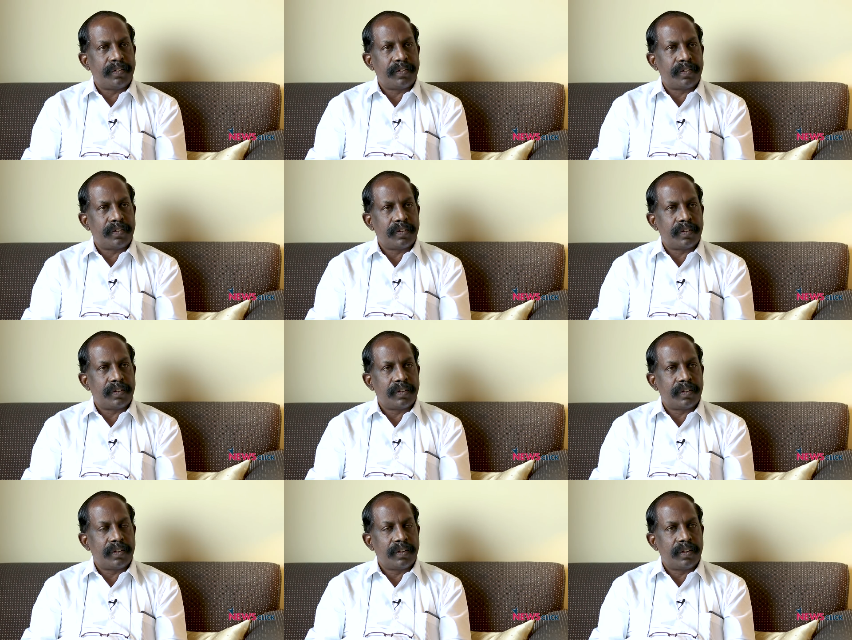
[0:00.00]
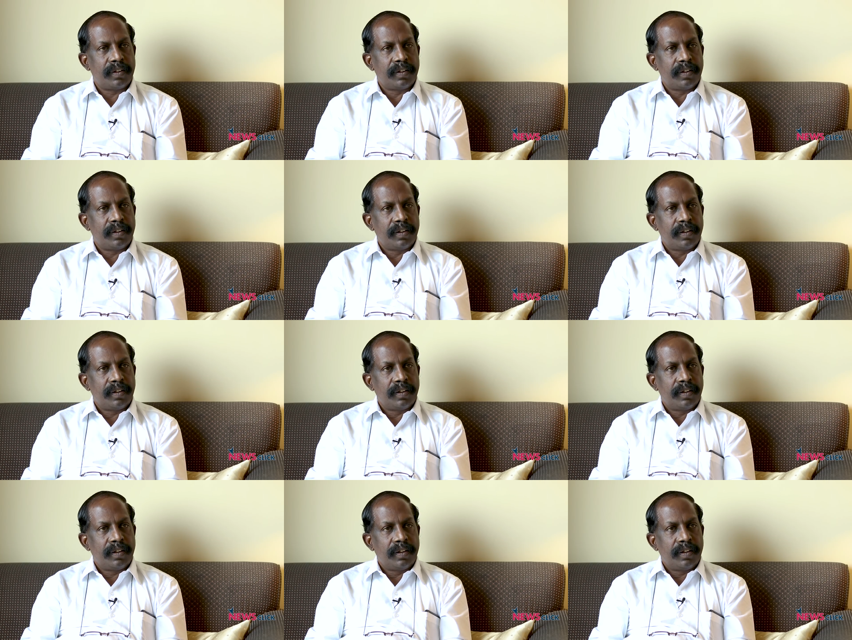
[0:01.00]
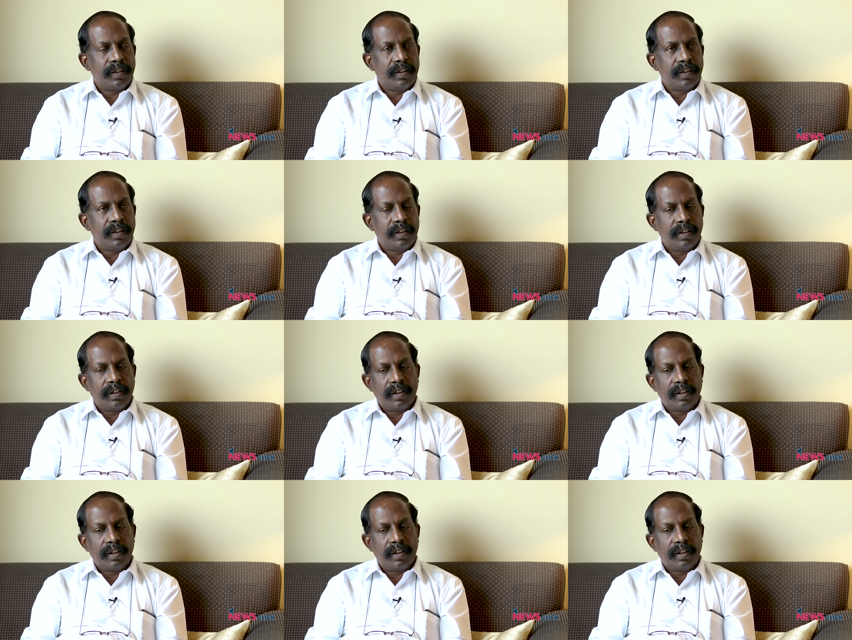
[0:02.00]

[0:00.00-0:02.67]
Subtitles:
(silence)